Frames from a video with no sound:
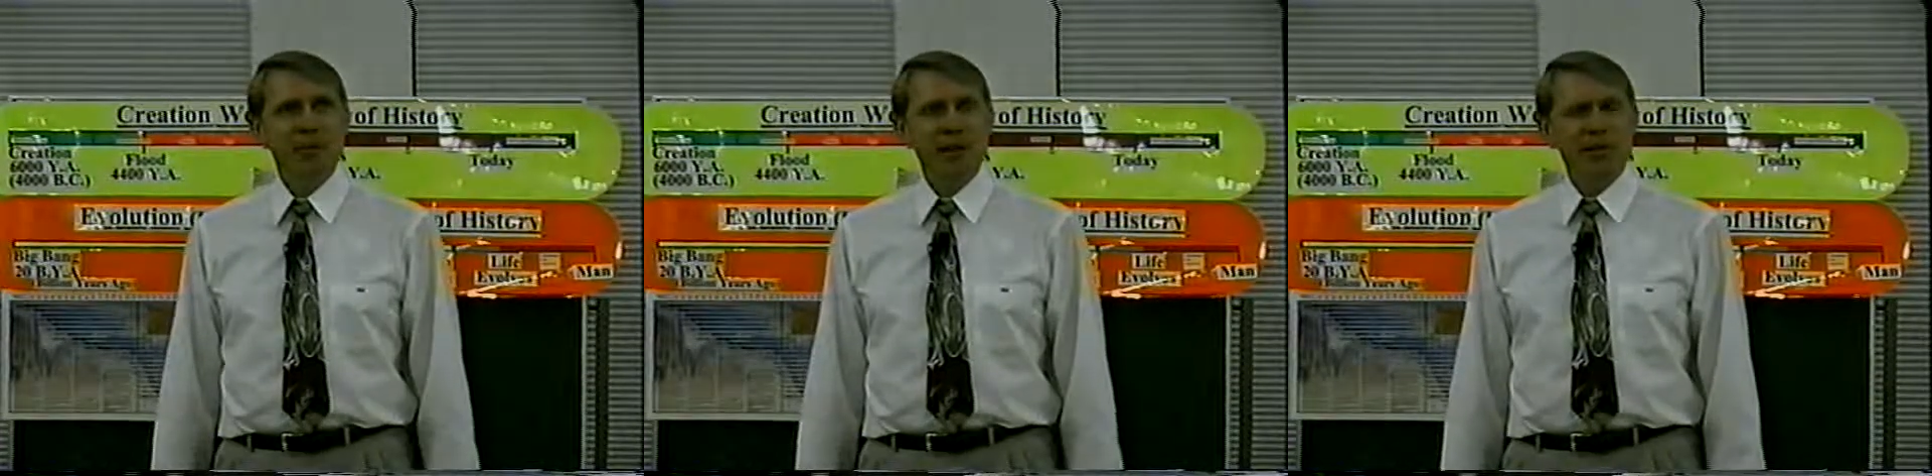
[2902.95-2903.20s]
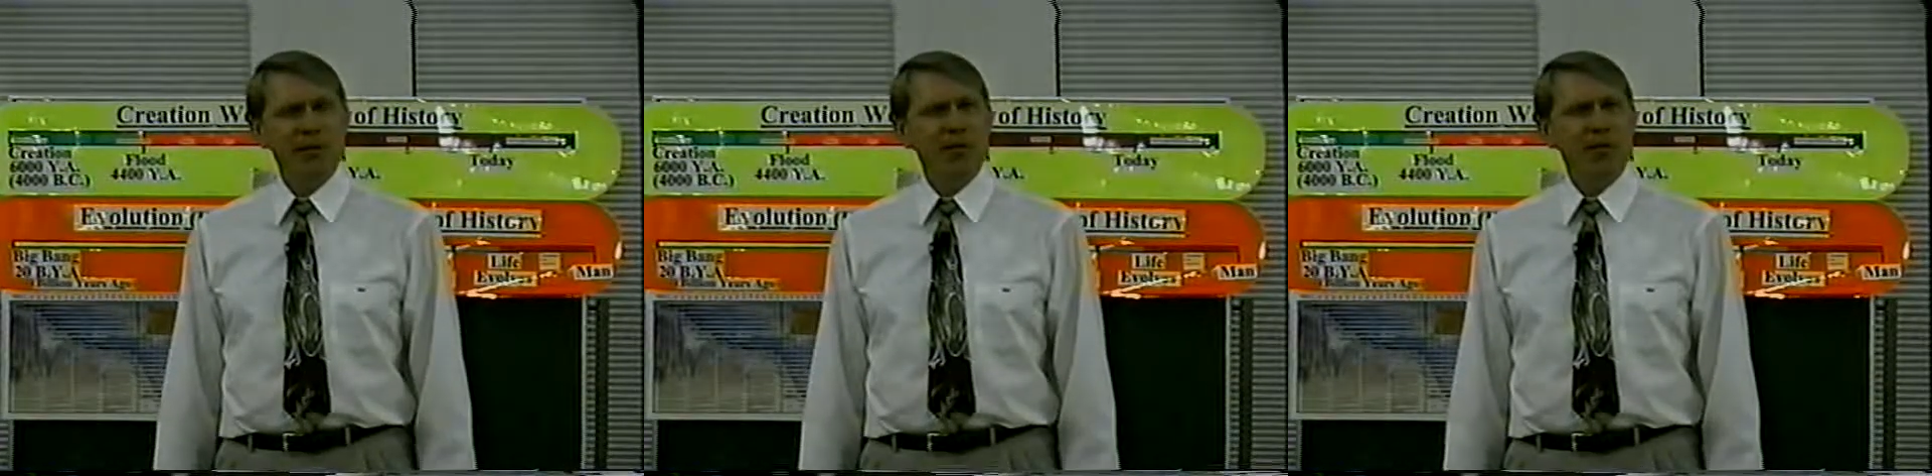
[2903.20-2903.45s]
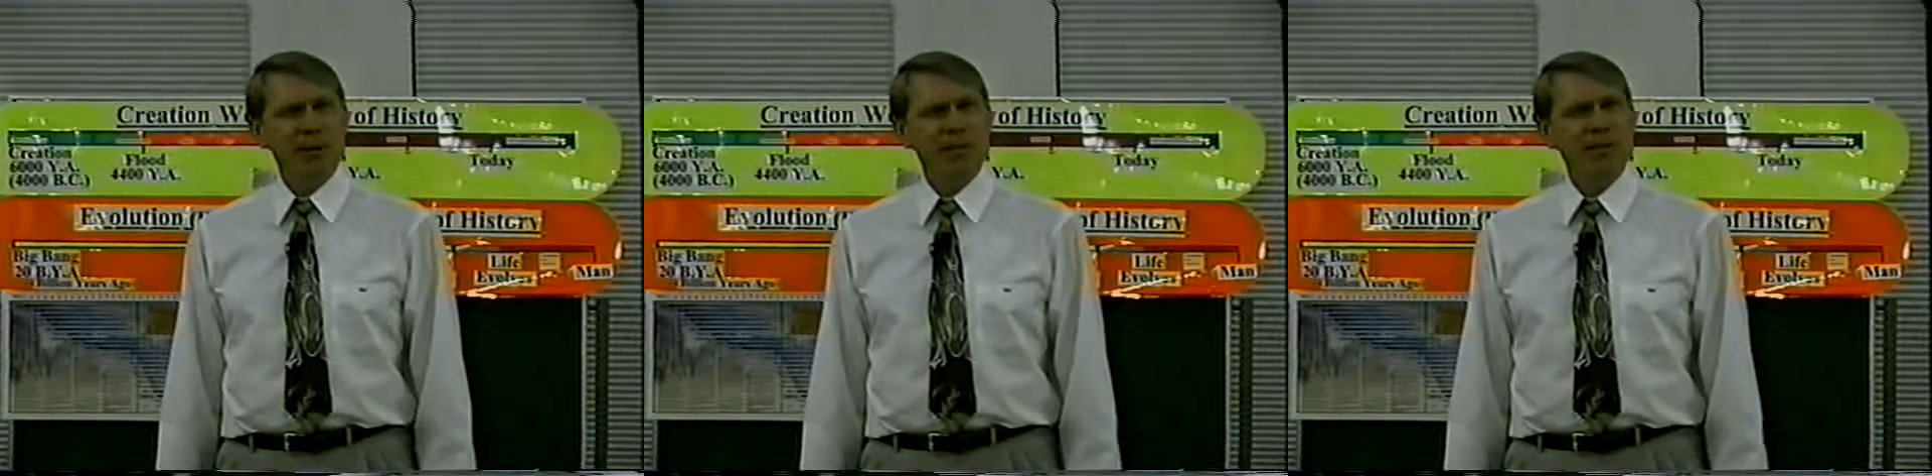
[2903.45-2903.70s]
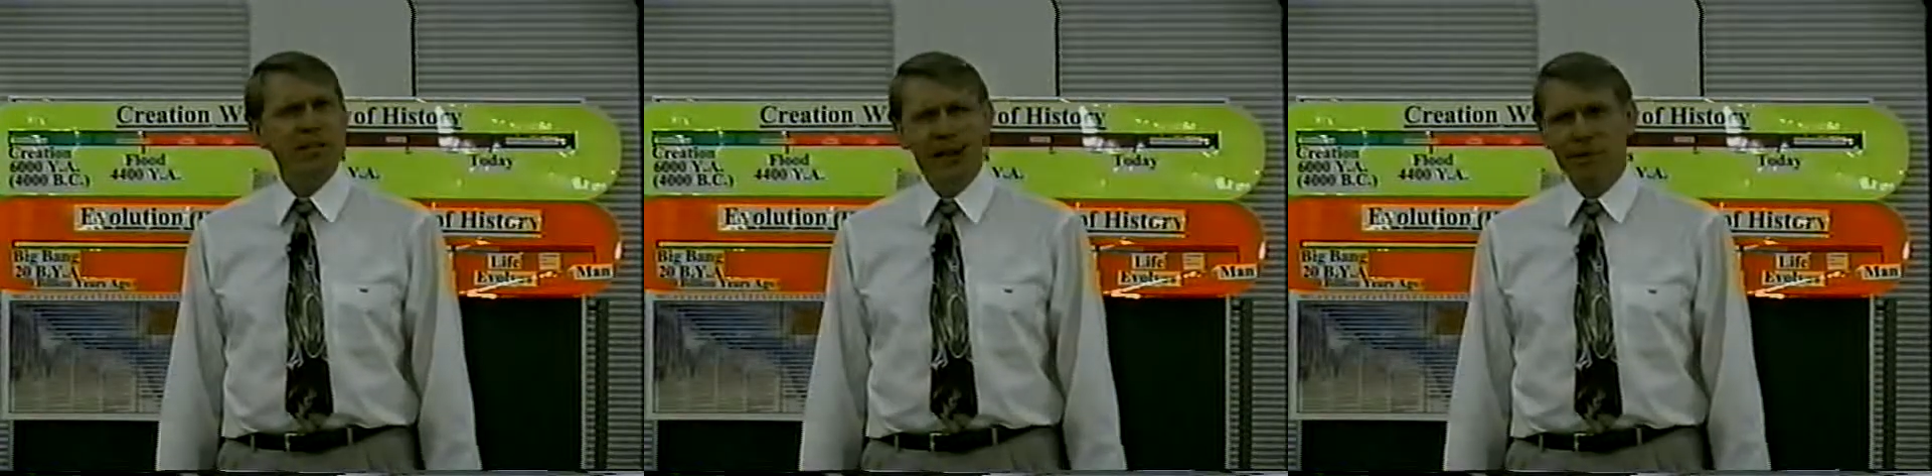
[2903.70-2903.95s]
Well, let's go to a
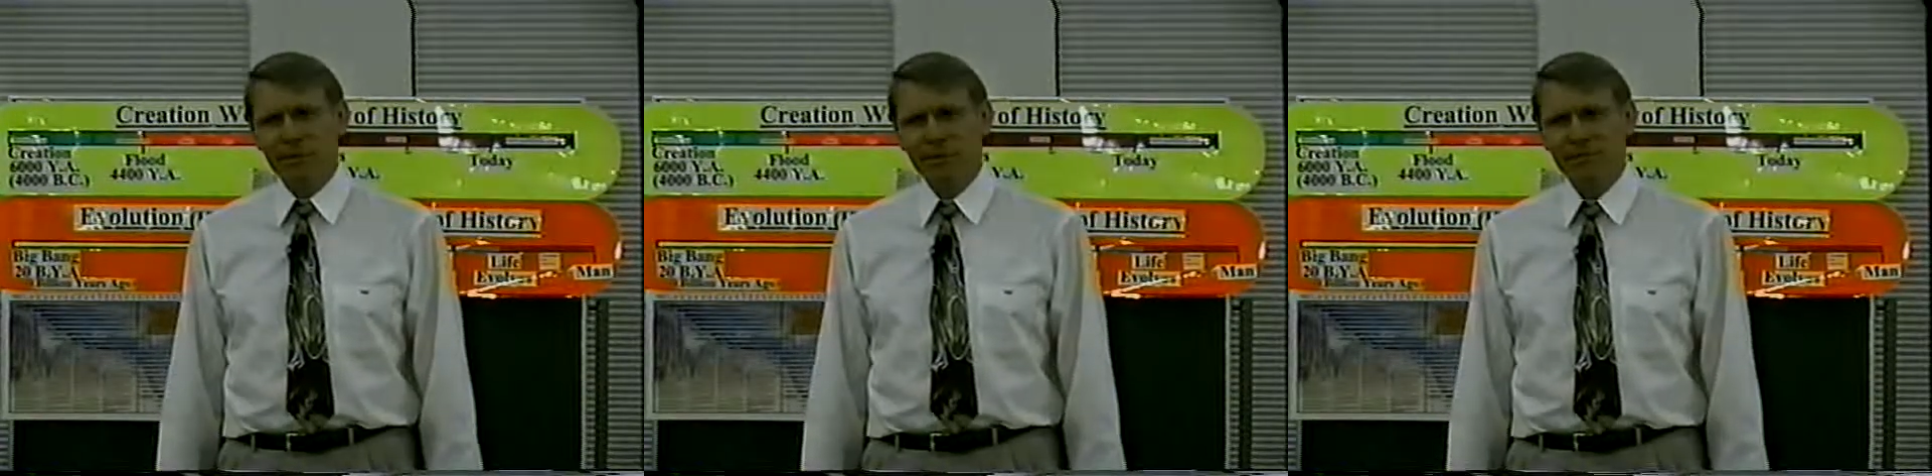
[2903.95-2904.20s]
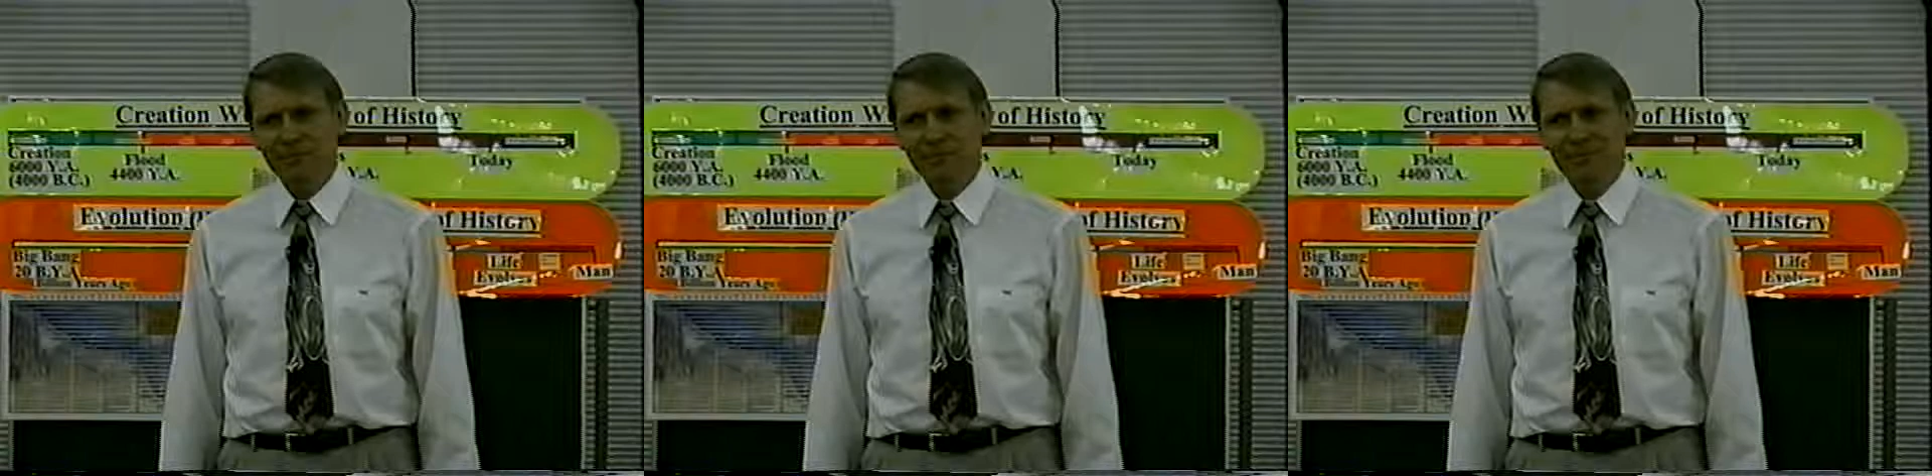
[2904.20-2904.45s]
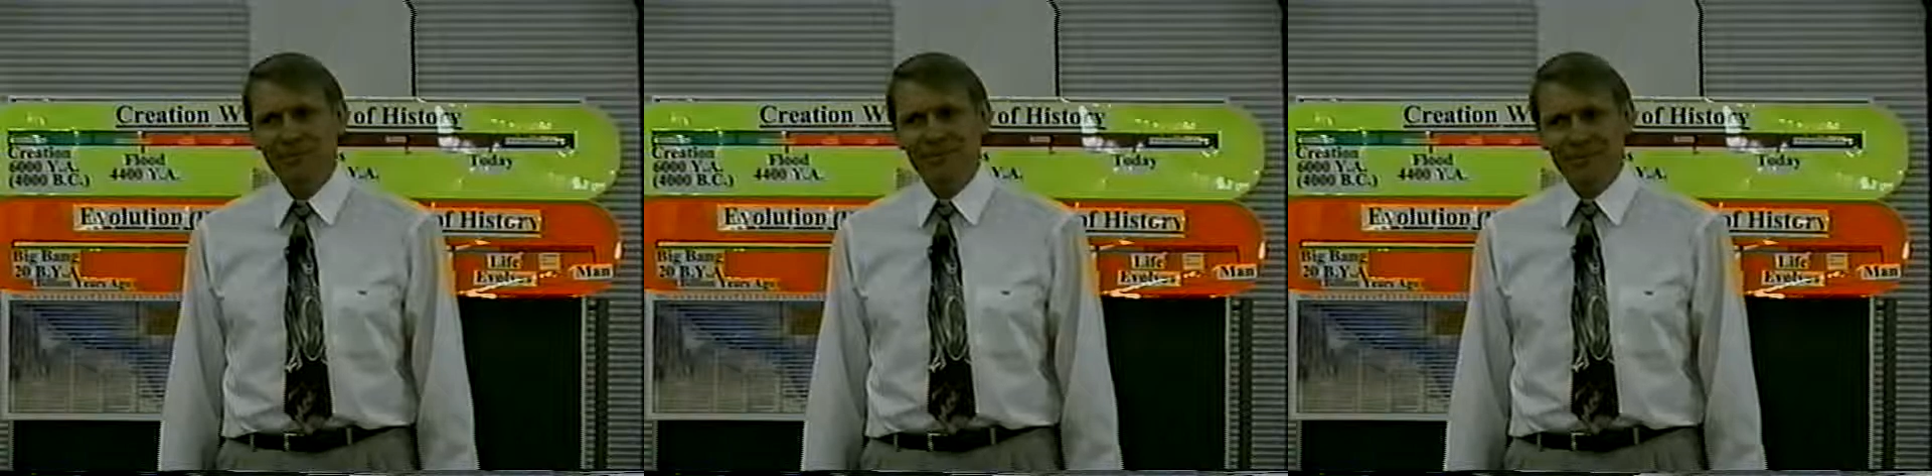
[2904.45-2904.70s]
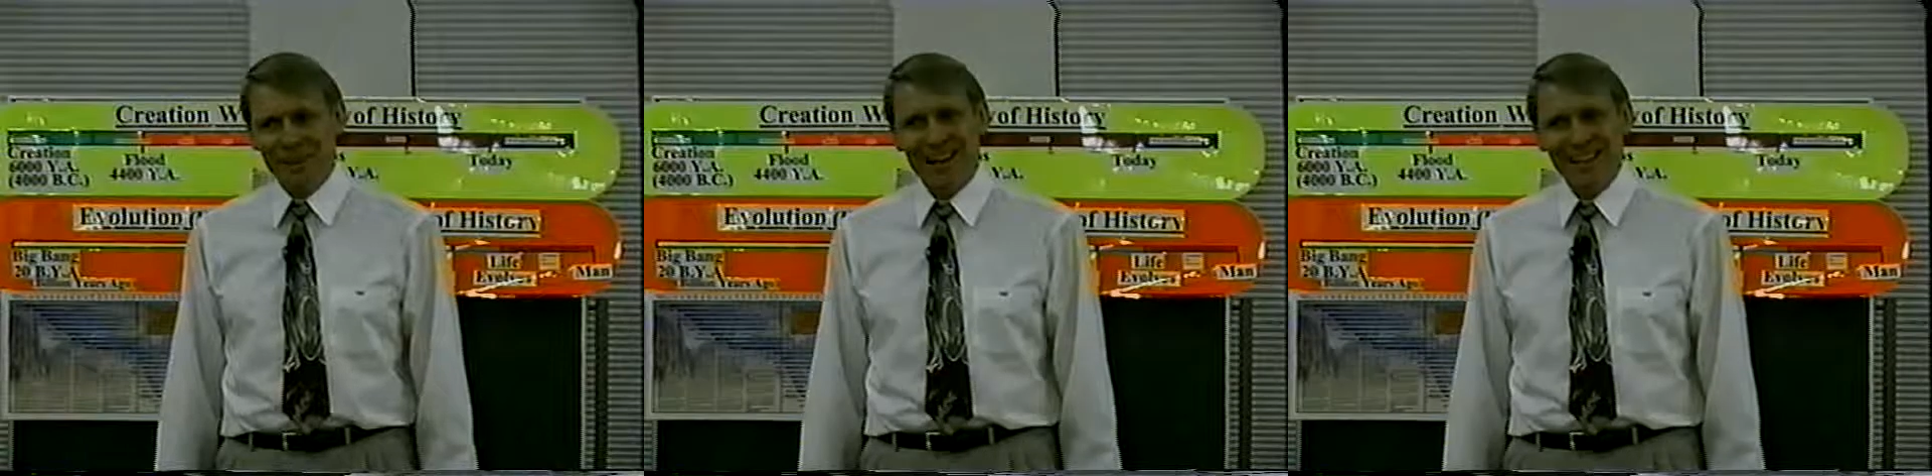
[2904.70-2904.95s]
different town.
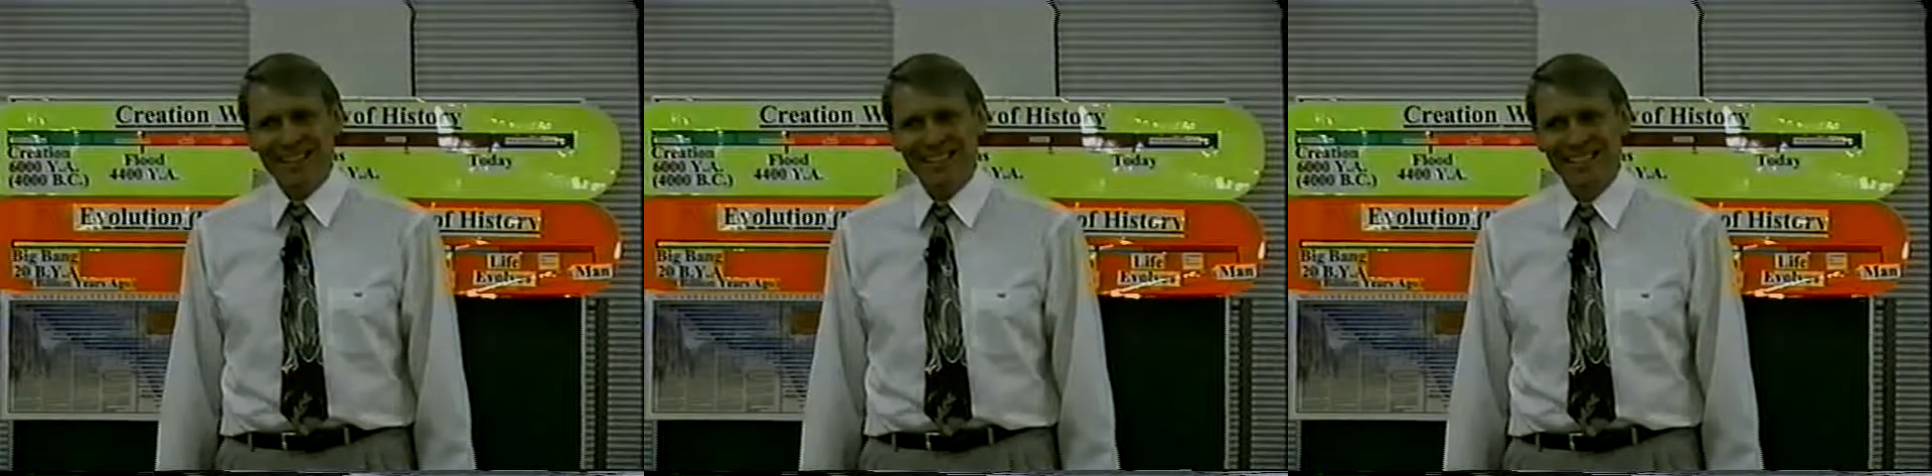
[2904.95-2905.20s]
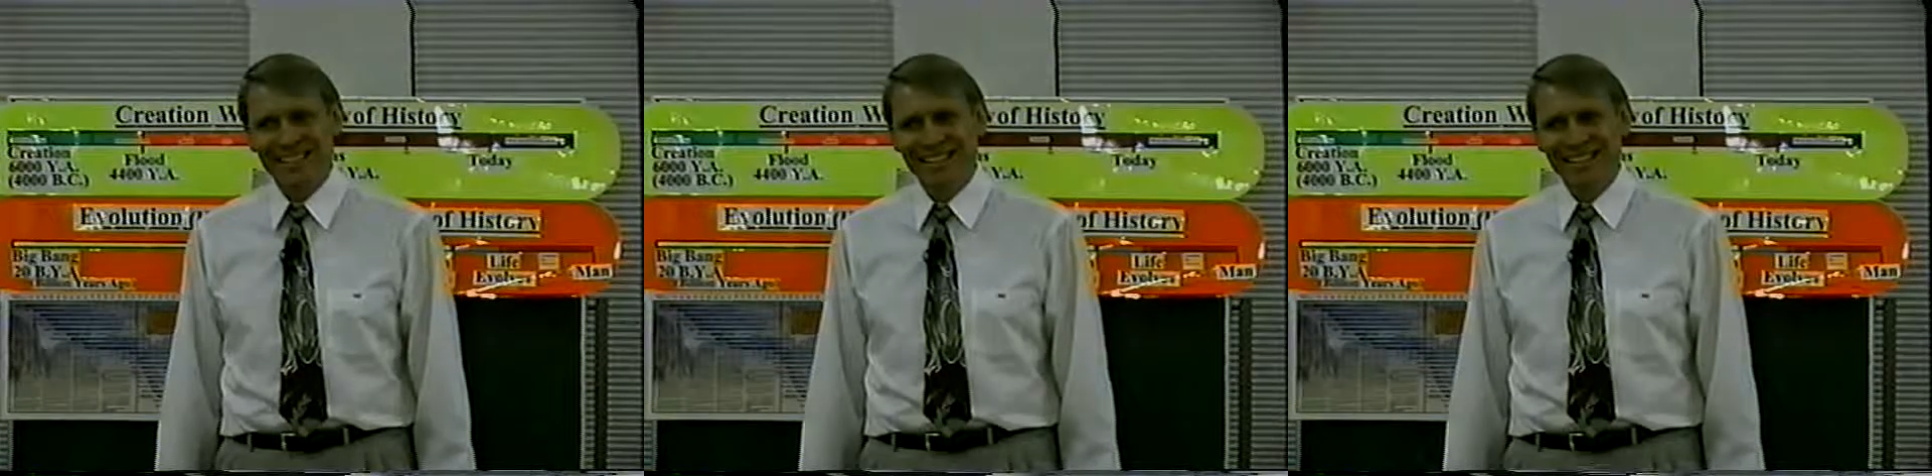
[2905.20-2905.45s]
Right?